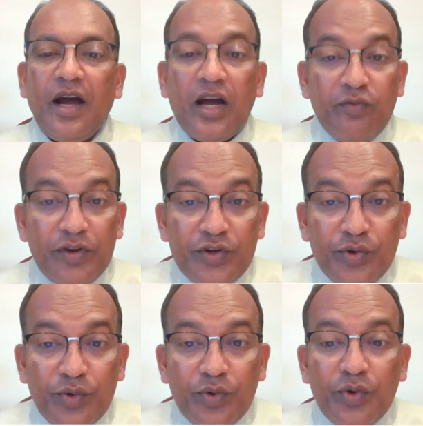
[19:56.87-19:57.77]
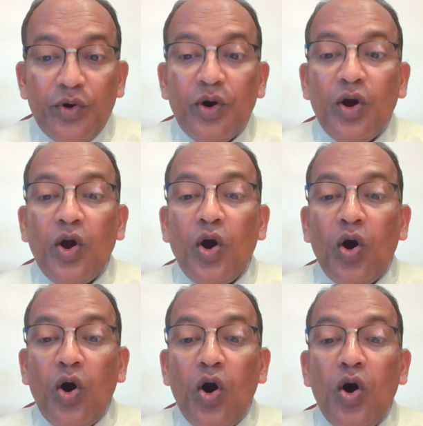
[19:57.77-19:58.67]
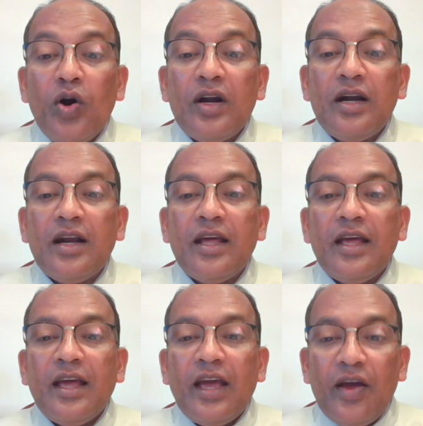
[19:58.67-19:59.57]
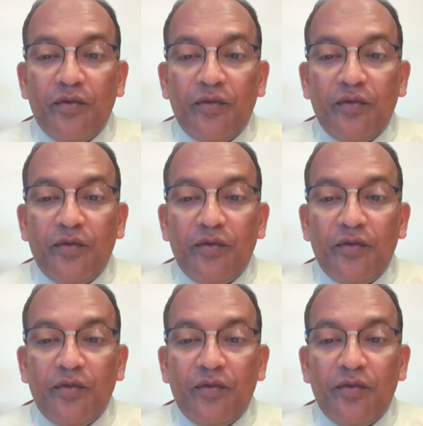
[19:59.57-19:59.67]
I wish you all a